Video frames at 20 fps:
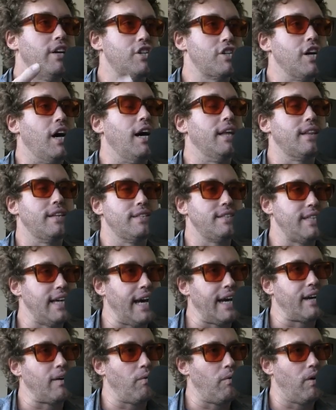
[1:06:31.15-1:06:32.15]
When I shot the
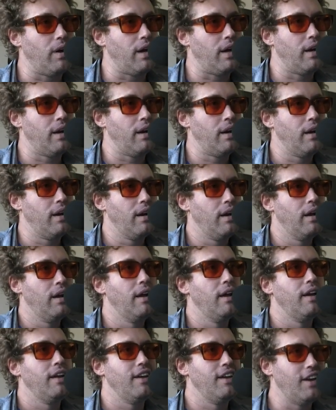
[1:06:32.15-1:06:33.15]
second one,
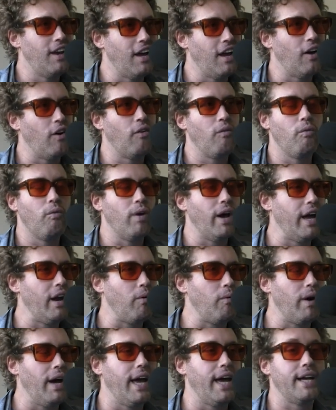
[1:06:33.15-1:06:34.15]
right
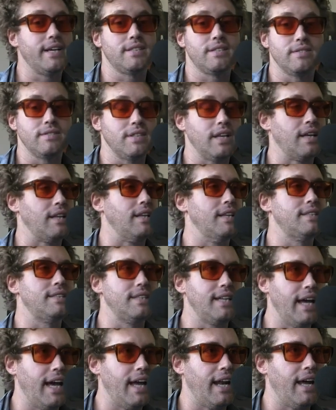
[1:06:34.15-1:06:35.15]
away, because I was like,
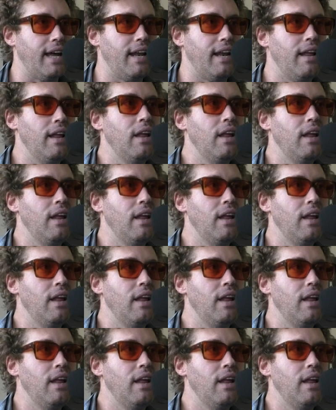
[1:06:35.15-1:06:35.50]
let's get it.